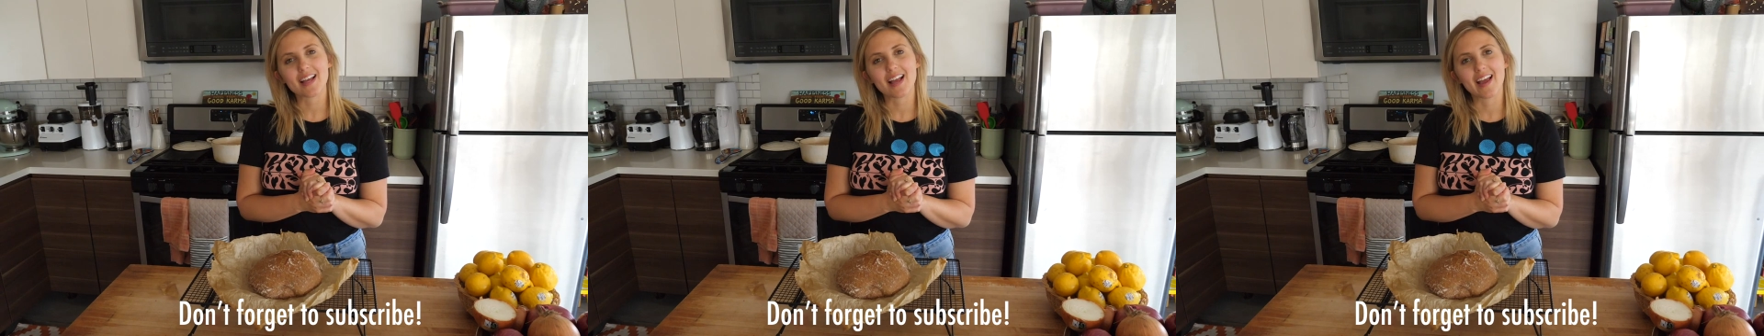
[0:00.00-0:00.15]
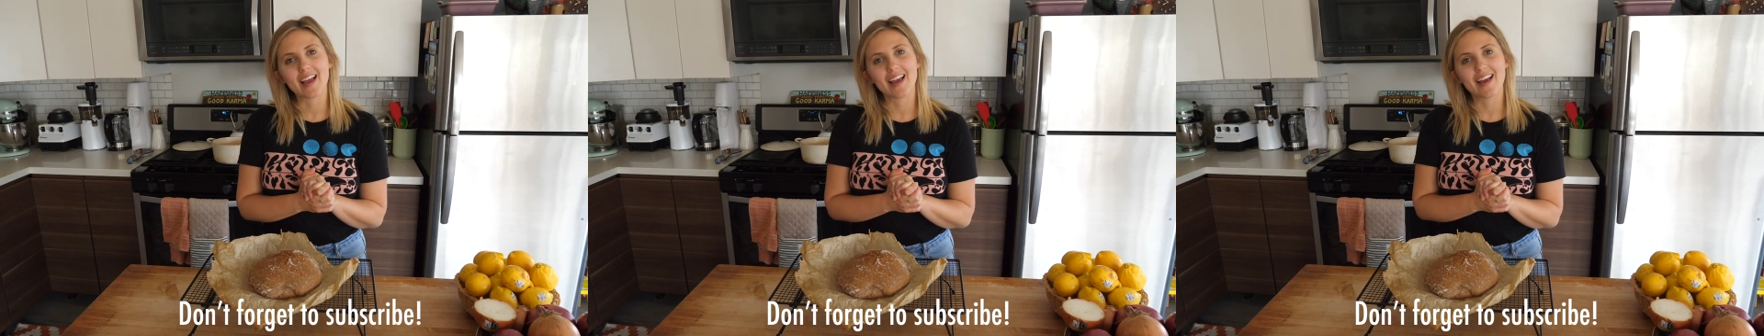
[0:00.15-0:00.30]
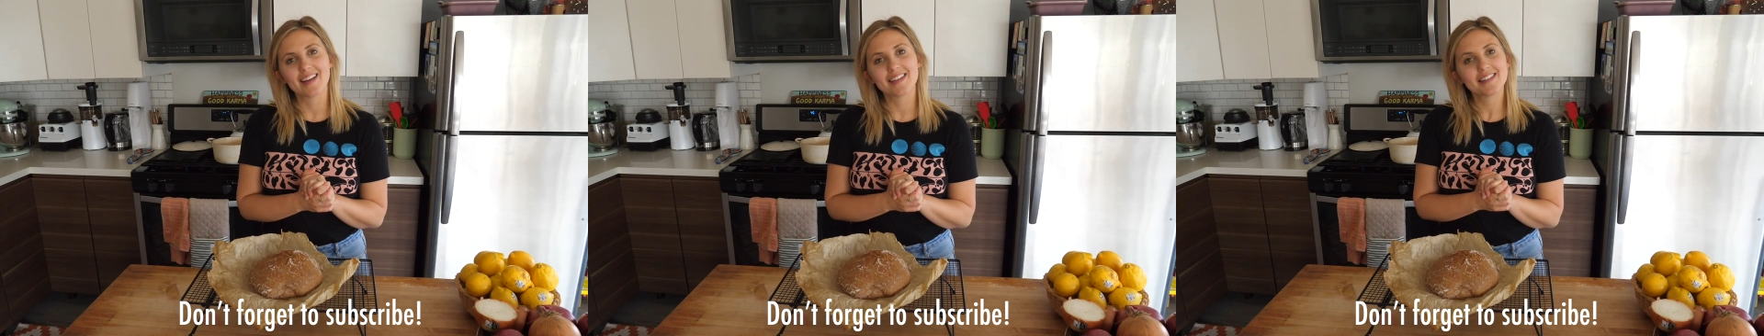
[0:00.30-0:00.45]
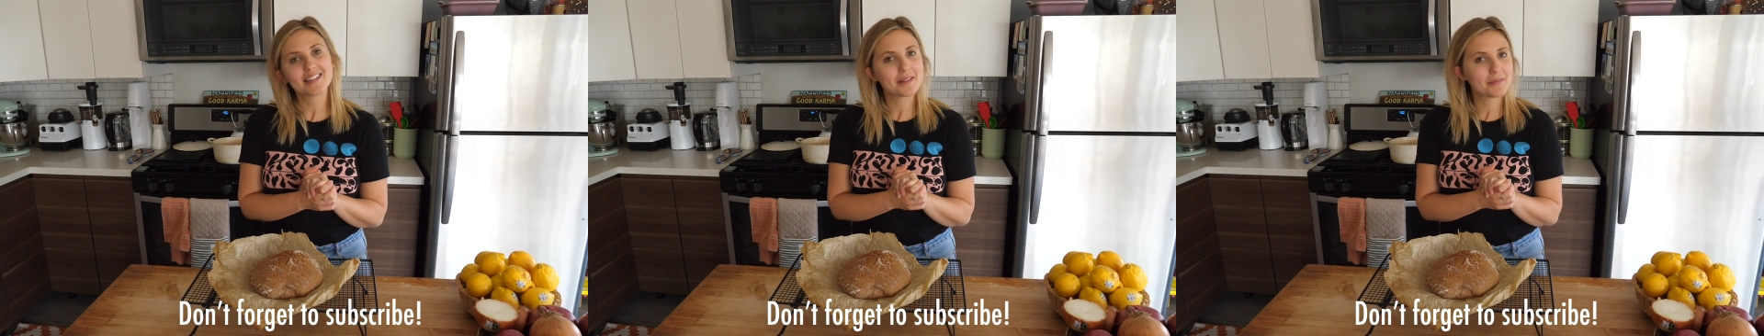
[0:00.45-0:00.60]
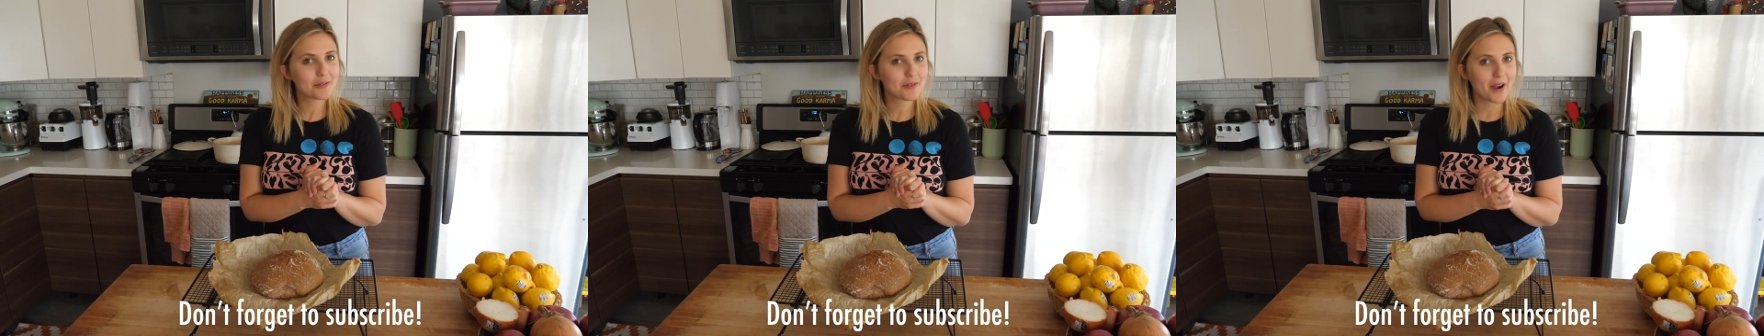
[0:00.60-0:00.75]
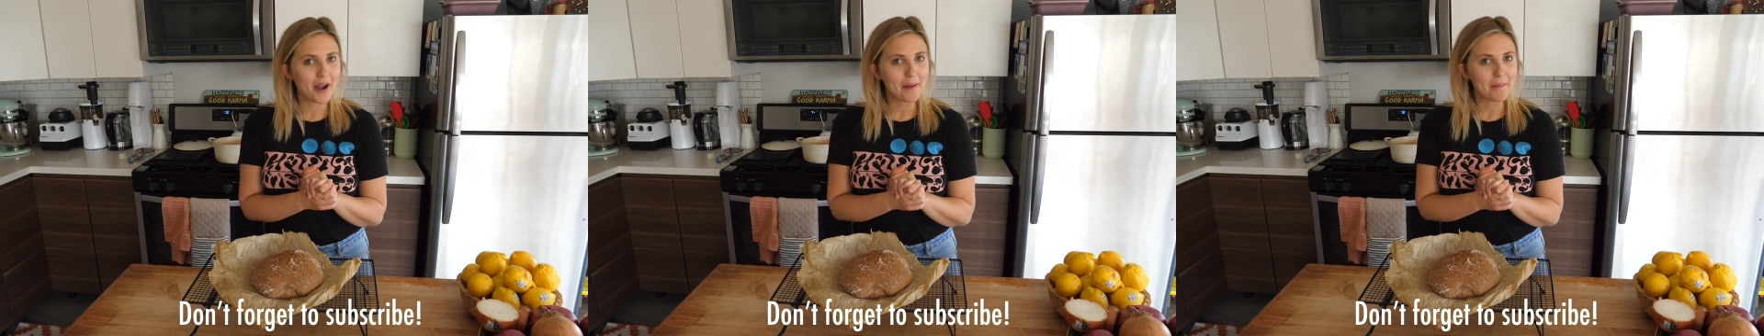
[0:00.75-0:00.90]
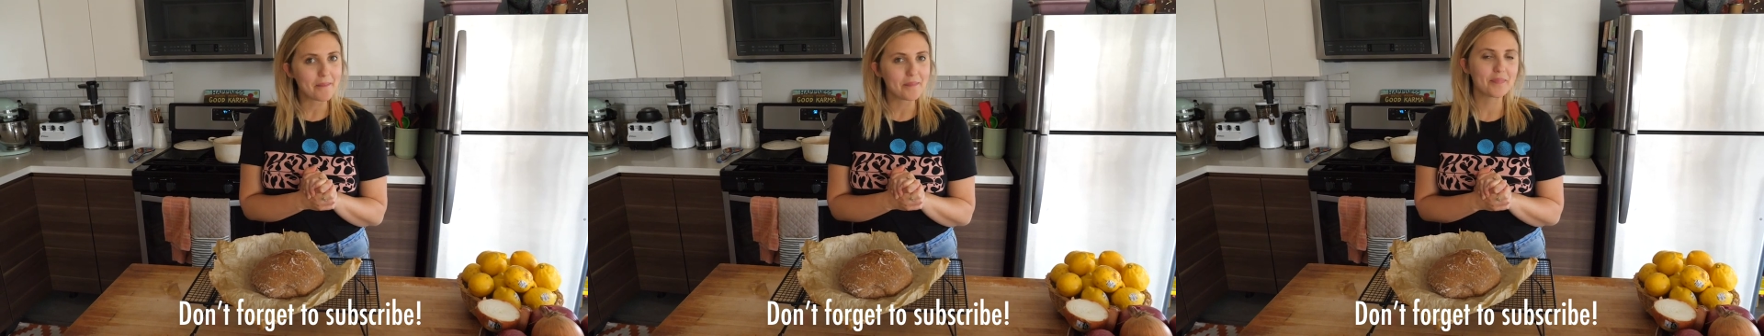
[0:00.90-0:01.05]
and
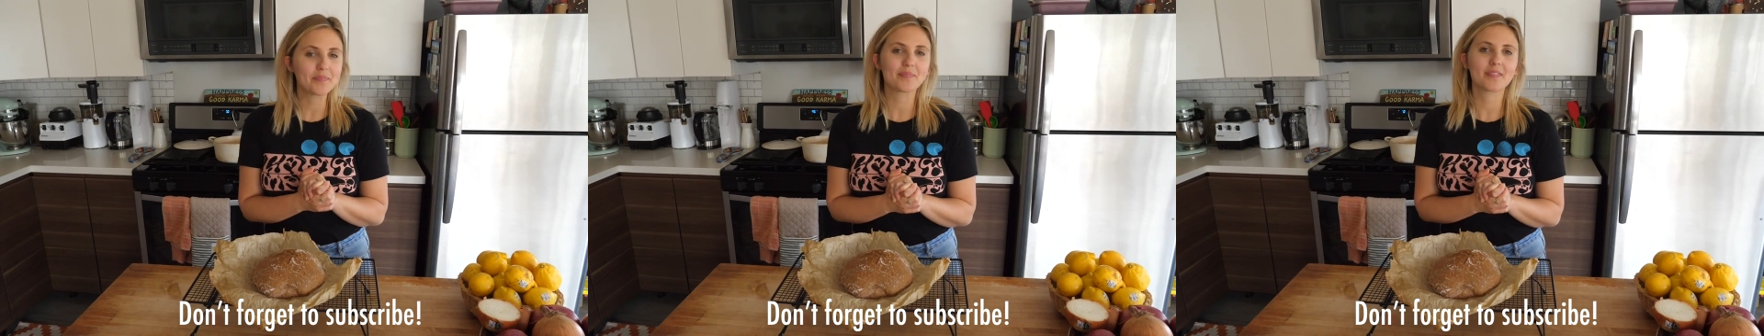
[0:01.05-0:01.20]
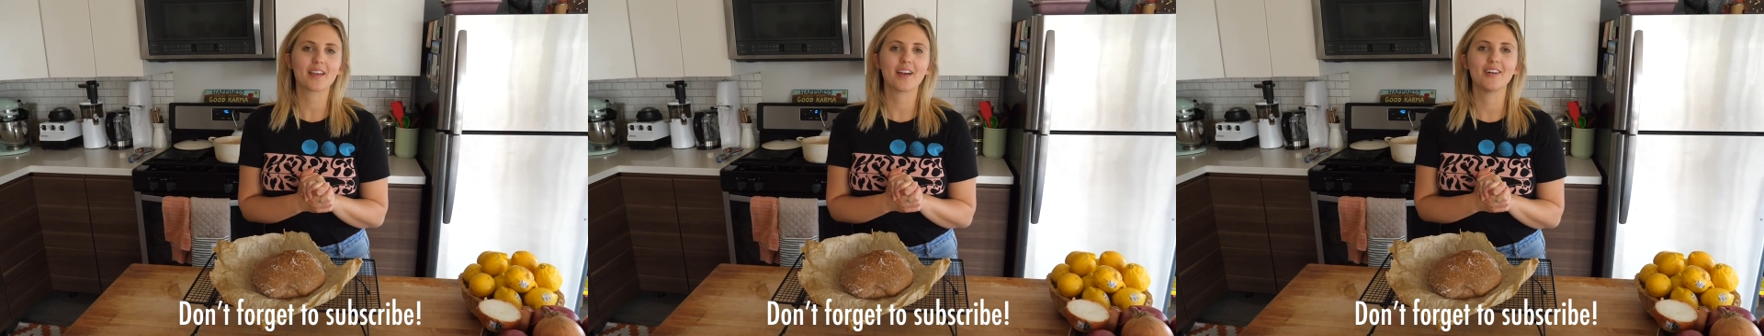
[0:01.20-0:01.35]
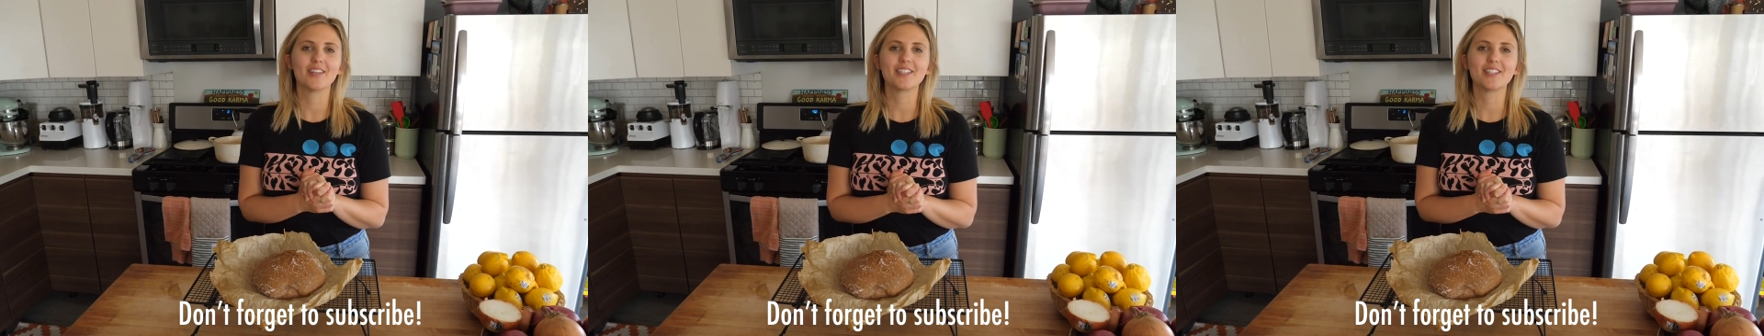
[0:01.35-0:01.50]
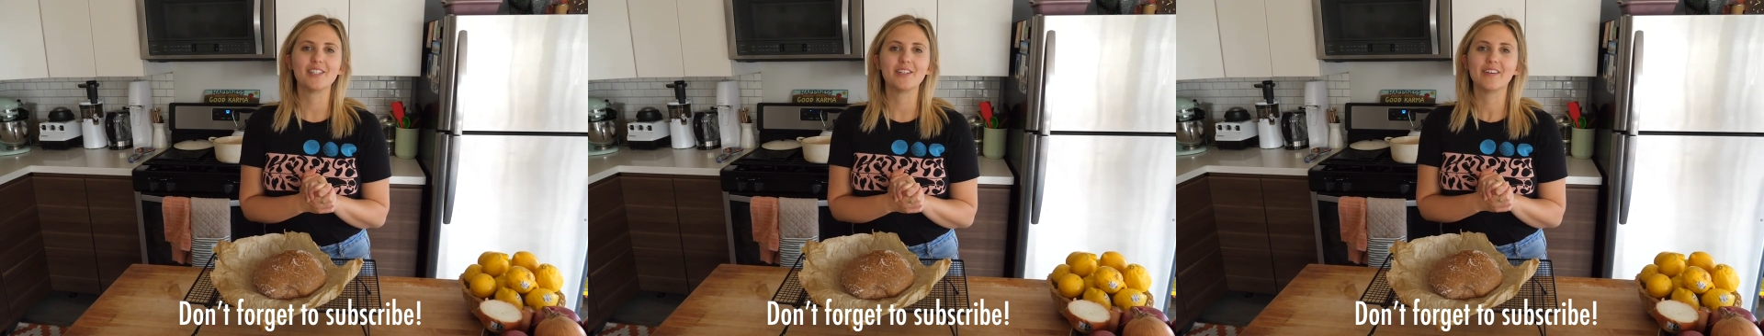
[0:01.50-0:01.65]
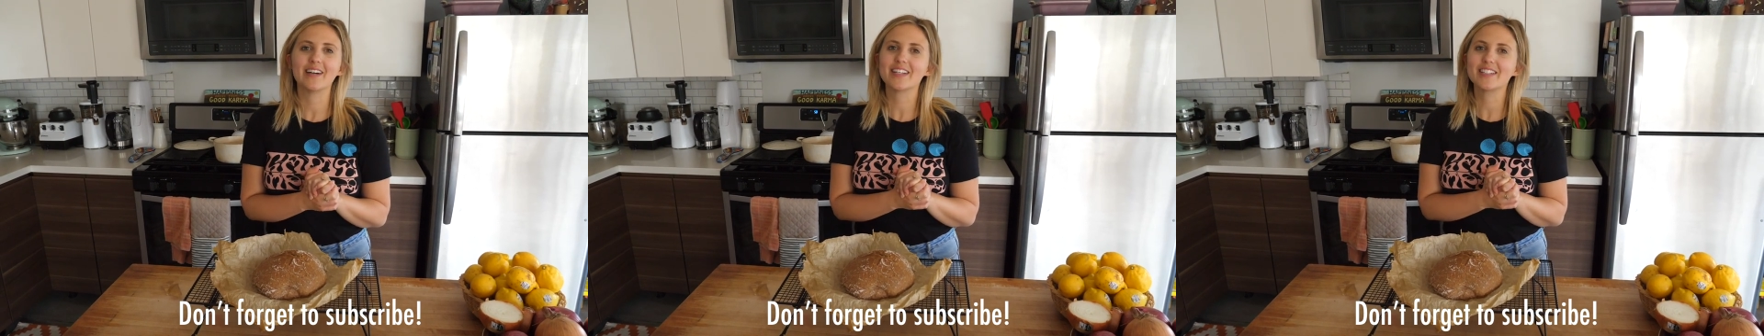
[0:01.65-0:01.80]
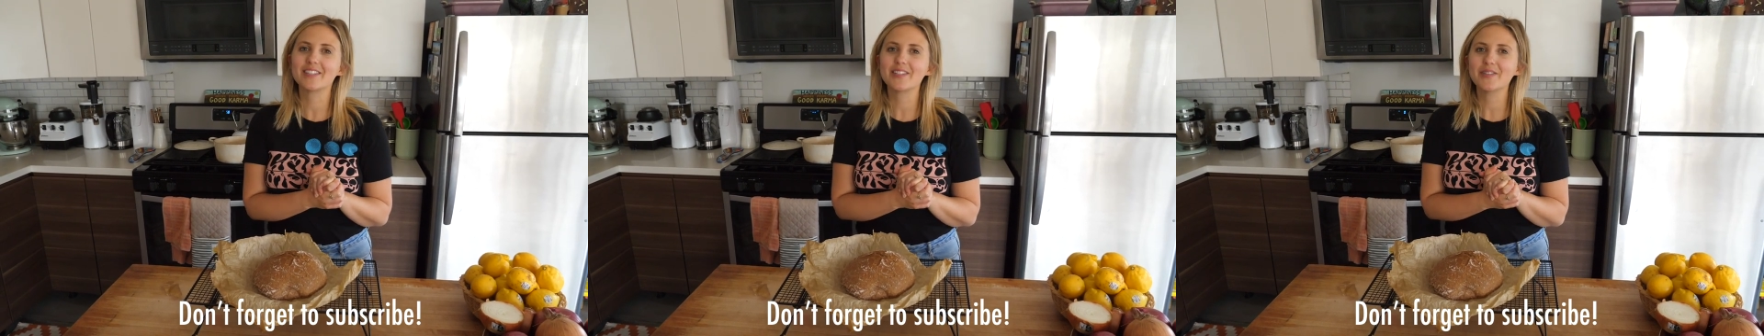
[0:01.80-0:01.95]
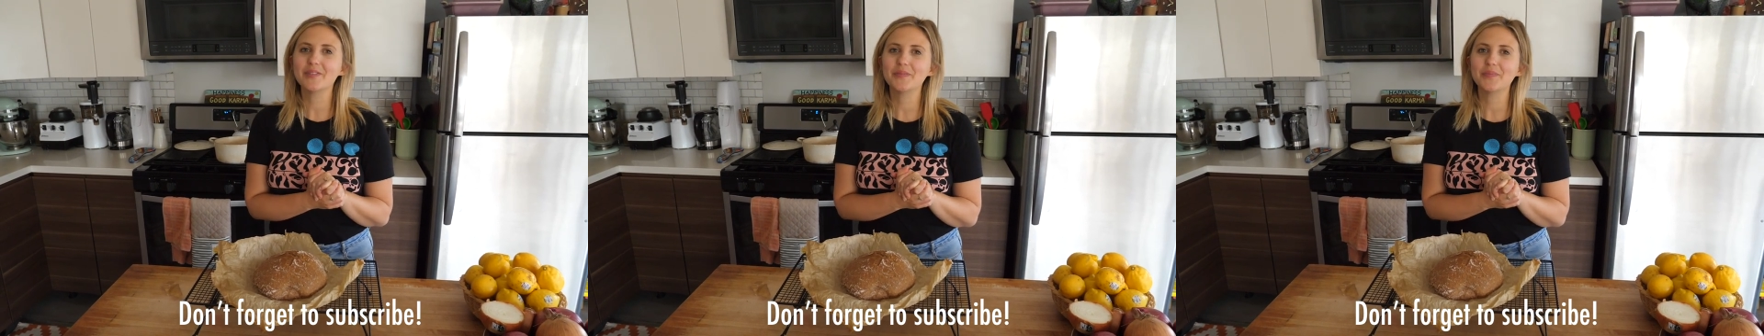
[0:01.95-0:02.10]
subscribe. I'll see you
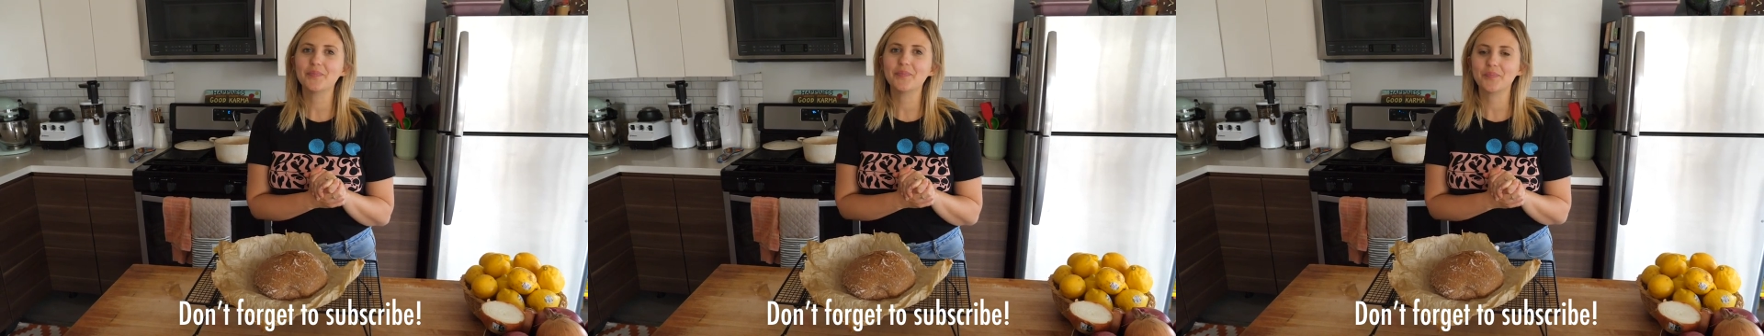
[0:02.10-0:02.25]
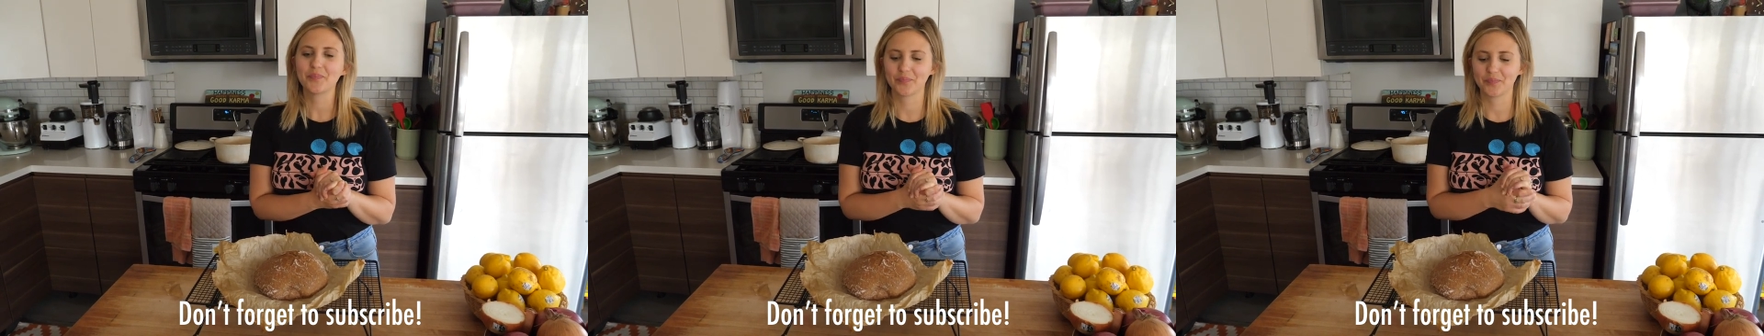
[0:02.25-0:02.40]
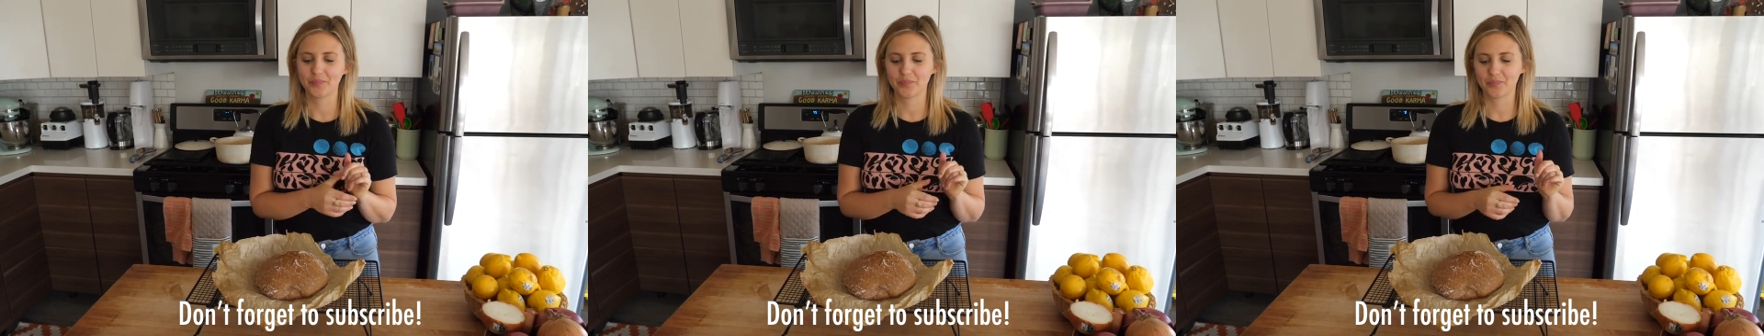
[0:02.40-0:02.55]
guys soon.